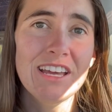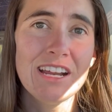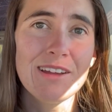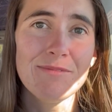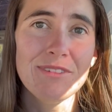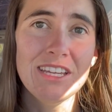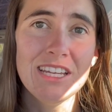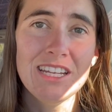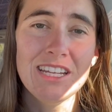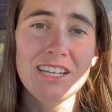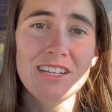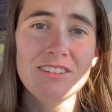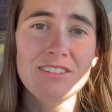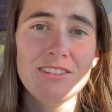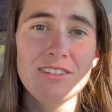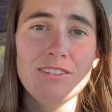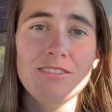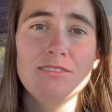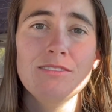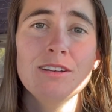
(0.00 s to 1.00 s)
I'm getting
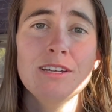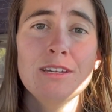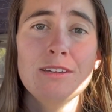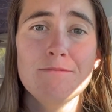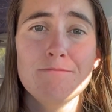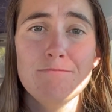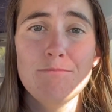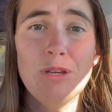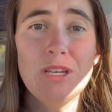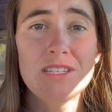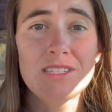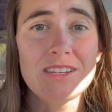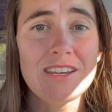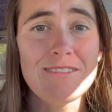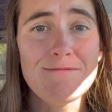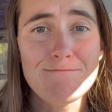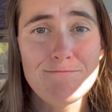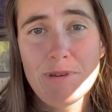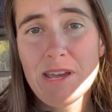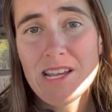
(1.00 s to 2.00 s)
to
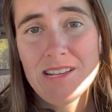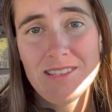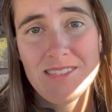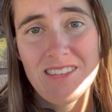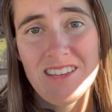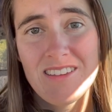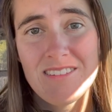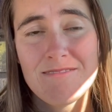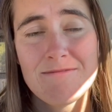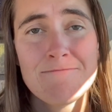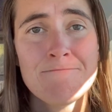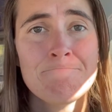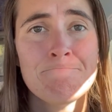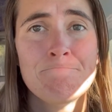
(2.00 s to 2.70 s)
Biscuit Basin.